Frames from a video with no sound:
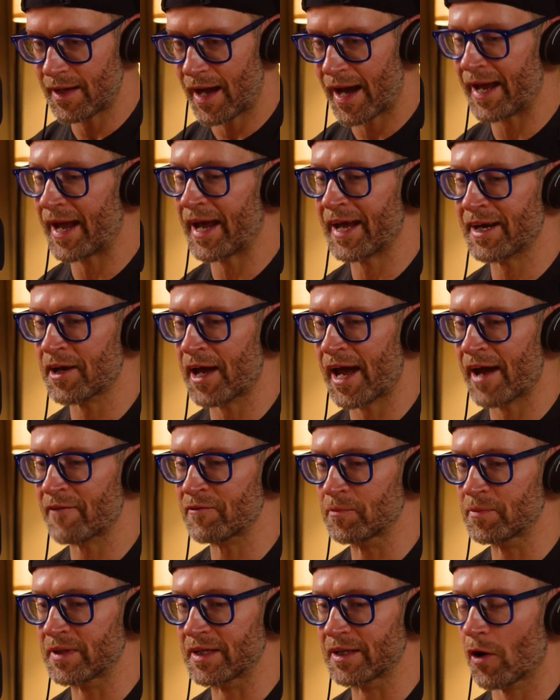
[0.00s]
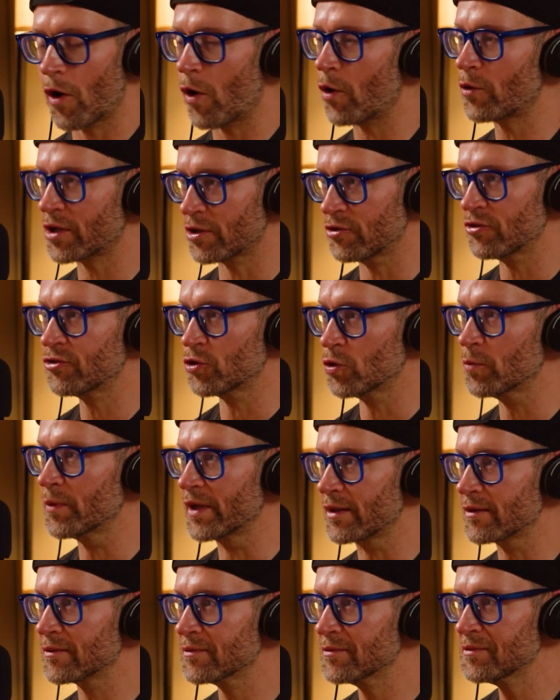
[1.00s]
I had to have it be all
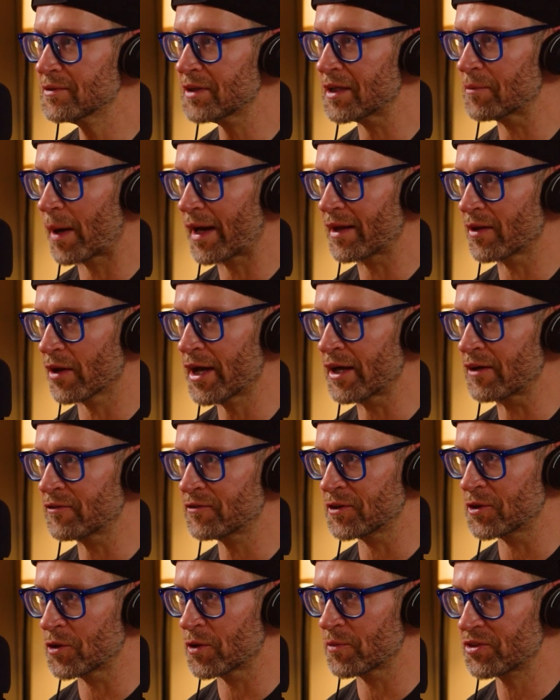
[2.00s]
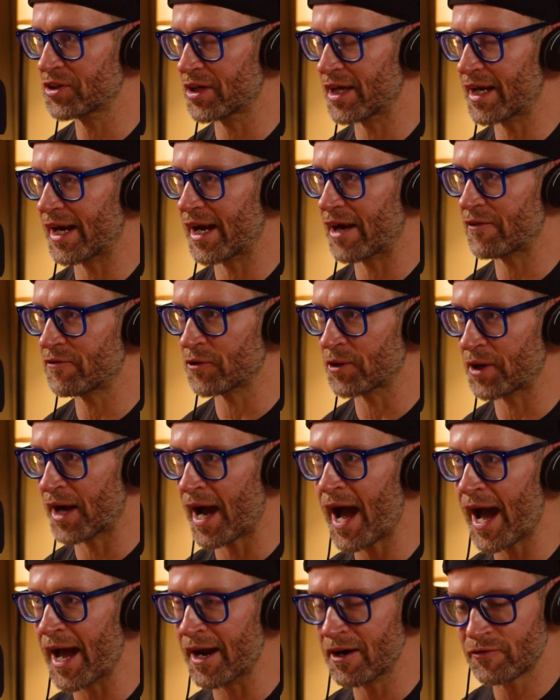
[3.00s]
consuming in my life. You know mm-hmm. what I'm mm-hmm. saying? And I
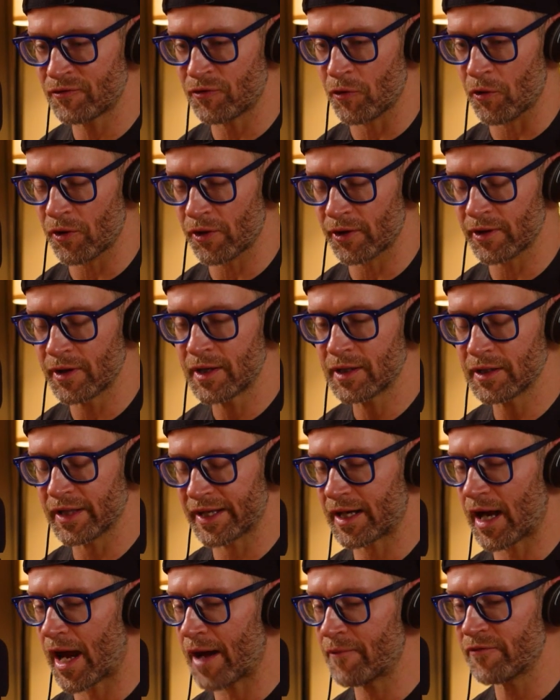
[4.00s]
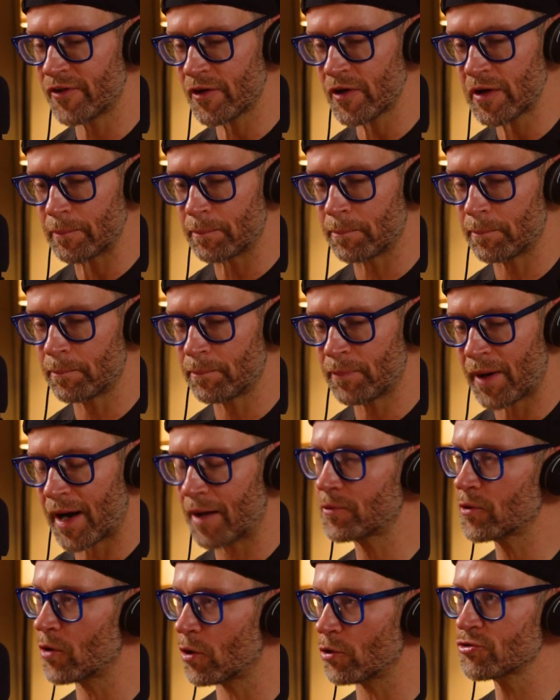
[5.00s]
forgot for, like, I'm very
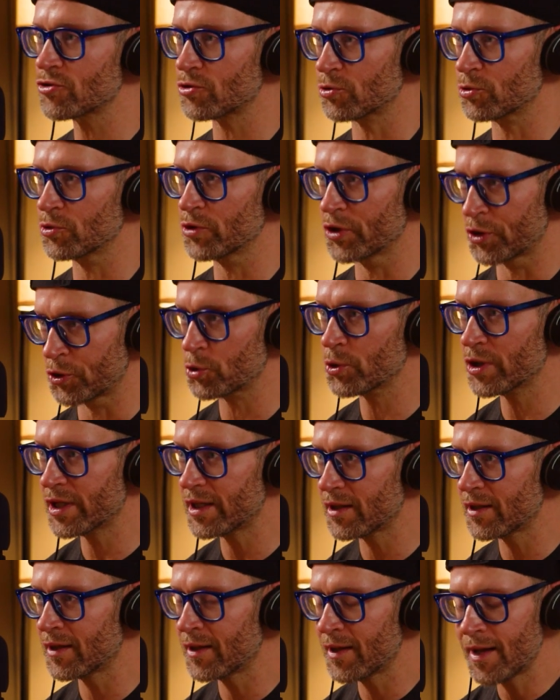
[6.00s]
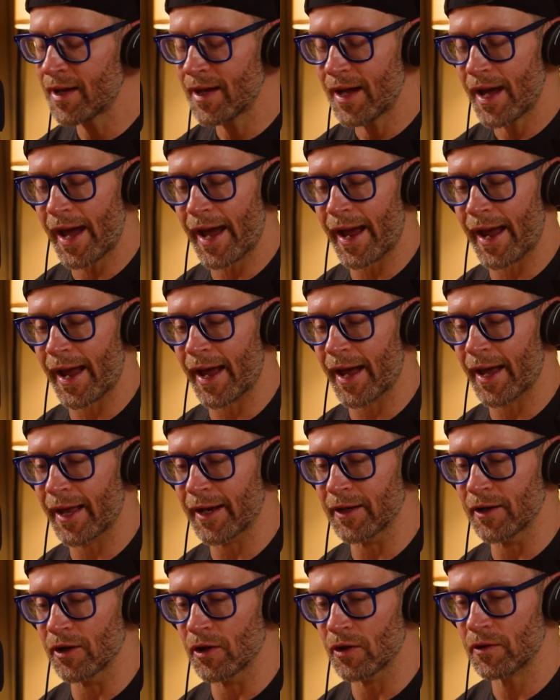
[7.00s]
pop culture literate.
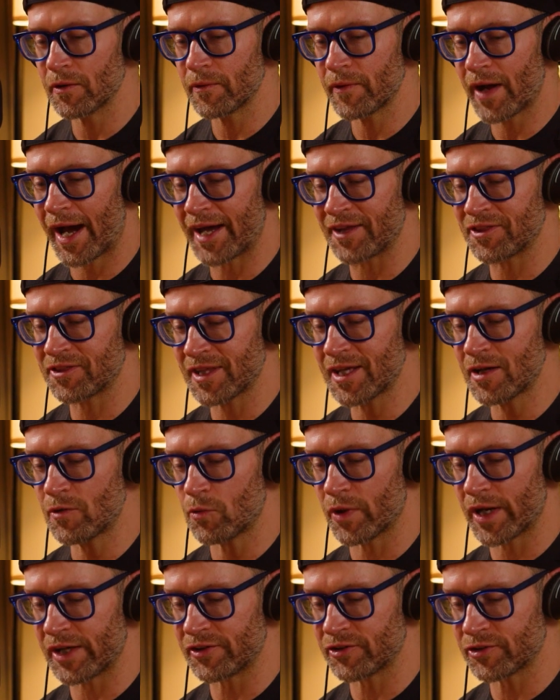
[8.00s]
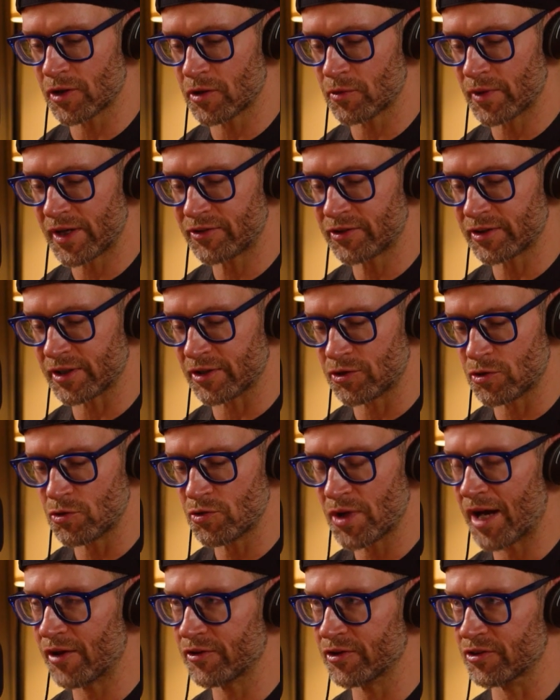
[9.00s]
And I think when I start wrestling in
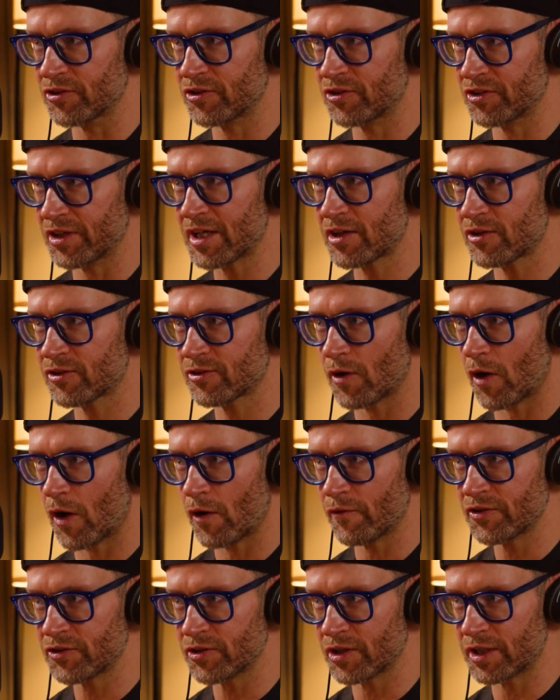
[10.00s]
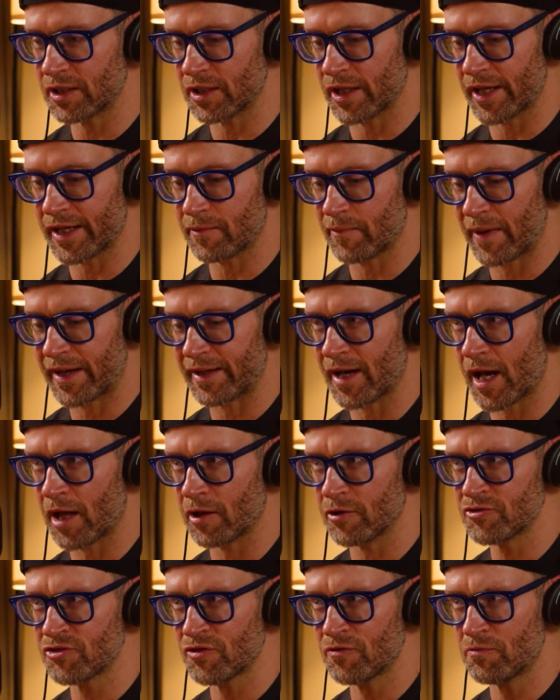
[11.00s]
2006, all of a sudden, like my
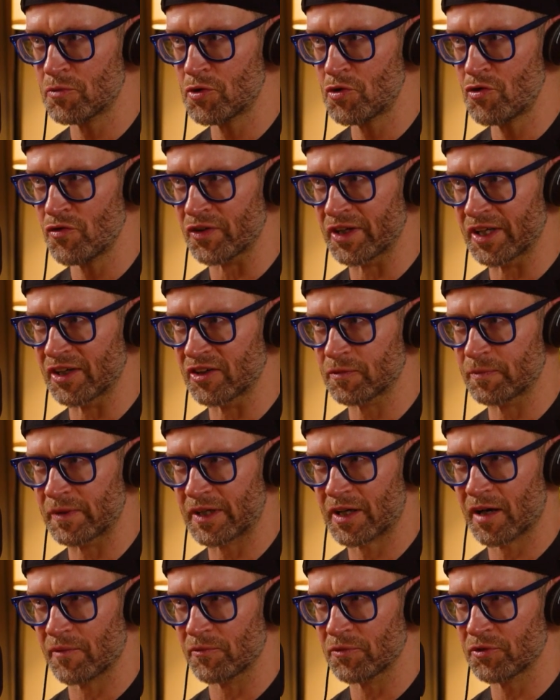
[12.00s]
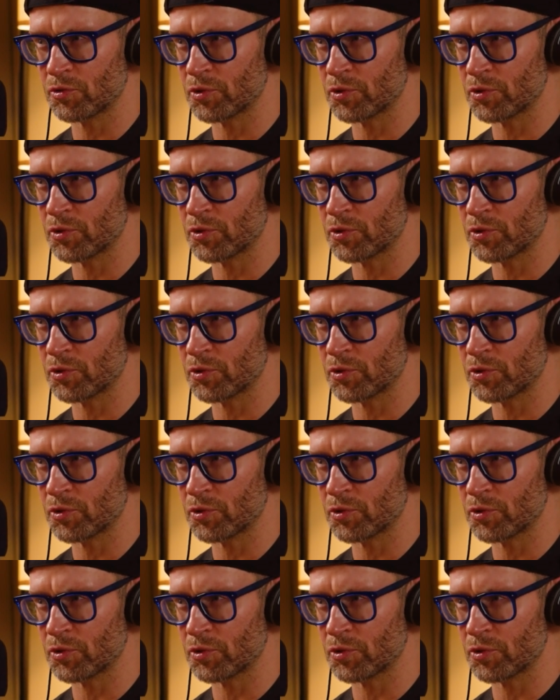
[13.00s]
knowledge of movies becomes